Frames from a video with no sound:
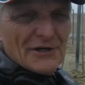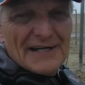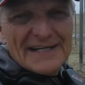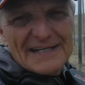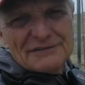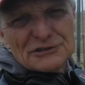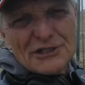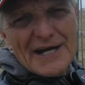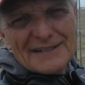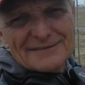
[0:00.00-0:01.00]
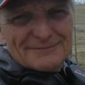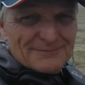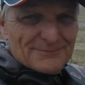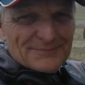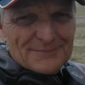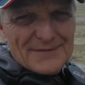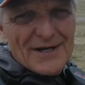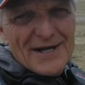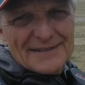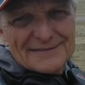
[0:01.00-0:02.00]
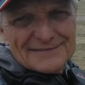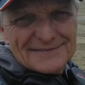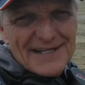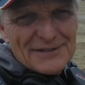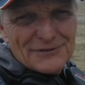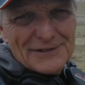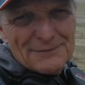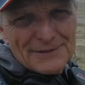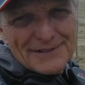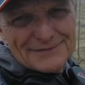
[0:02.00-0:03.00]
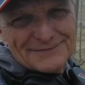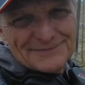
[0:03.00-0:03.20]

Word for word: go ahead and give it a shot. All right, stay tuned. Here we go.